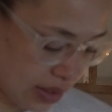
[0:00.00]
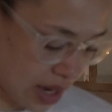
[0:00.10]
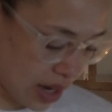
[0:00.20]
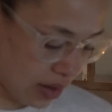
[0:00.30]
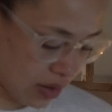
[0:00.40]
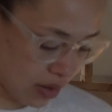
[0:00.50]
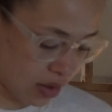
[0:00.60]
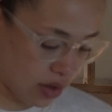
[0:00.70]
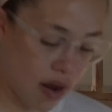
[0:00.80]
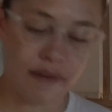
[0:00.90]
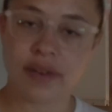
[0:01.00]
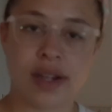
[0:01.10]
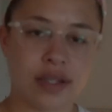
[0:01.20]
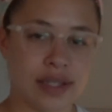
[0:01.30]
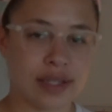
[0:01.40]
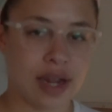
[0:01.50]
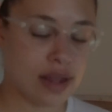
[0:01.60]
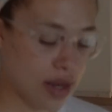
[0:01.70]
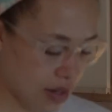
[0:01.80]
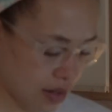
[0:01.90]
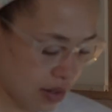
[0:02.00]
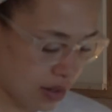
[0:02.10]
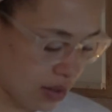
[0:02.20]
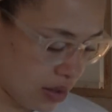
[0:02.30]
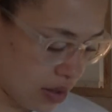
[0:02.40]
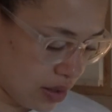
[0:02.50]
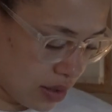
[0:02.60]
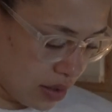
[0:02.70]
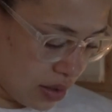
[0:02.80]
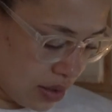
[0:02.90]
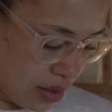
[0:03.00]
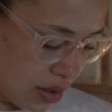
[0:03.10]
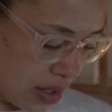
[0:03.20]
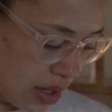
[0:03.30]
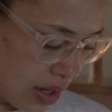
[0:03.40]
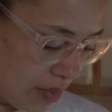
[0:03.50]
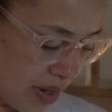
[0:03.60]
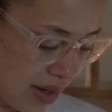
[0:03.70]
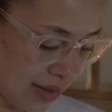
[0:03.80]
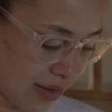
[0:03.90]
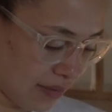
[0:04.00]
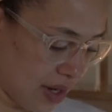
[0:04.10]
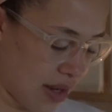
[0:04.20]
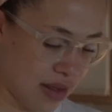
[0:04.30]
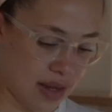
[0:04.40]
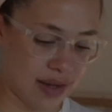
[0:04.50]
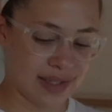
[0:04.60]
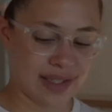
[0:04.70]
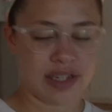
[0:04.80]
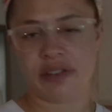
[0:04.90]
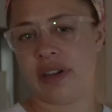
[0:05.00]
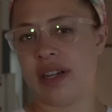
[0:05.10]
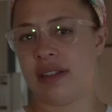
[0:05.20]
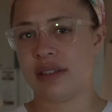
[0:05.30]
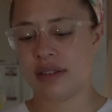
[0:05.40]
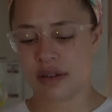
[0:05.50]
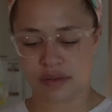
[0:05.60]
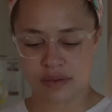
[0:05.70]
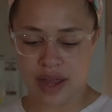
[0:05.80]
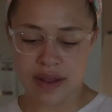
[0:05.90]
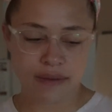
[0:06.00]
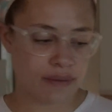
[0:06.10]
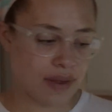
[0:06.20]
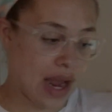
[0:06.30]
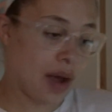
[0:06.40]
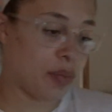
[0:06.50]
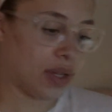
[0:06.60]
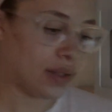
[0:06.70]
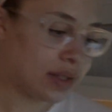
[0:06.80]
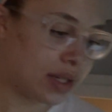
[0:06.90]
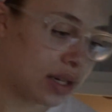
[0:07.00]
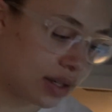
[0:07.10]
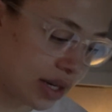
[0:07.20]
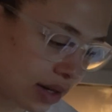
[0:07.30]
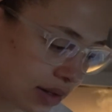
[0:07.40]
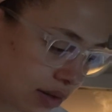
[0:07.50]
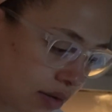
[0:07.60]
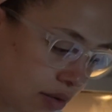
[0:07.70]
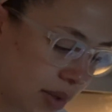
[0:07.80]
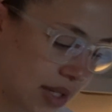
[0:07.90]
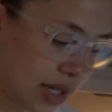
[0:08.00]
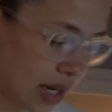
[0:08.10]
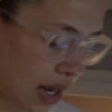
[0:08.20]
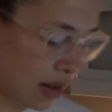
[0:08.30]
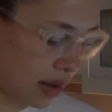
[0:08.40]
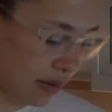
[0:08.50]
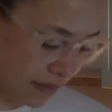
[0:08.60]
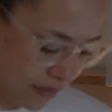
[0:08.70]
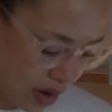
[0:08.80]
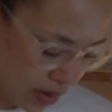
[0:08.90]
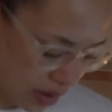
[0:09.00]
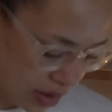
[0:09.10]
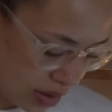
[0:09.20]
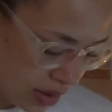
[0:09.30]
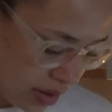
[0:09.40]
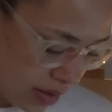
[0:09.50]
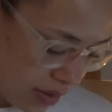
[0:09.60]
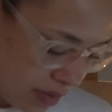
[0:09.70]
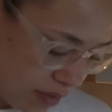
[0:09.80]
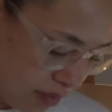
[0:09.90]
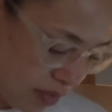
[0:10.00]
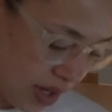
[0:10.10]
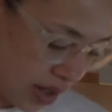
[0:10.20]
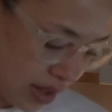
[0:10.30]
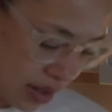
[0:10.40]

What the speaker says: I could confidently say that, and not because of anything serious. You know, life happens and it takes you a little bit to get out of that funk, but